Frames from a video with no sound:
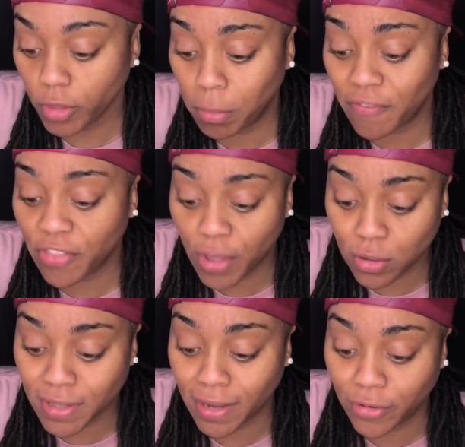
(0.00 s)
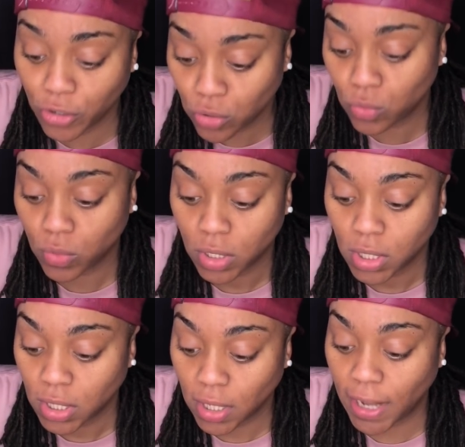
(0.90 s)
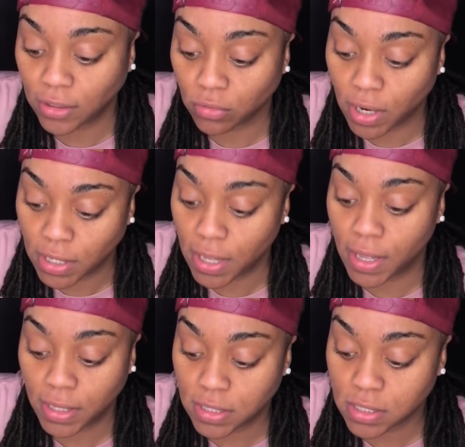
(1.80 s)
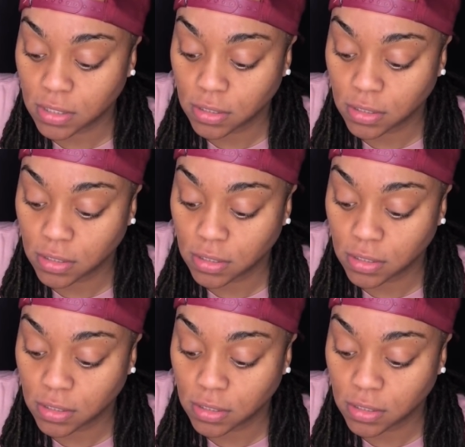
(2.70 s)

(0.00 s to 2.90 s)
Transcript: But for those that do like the runny eggs,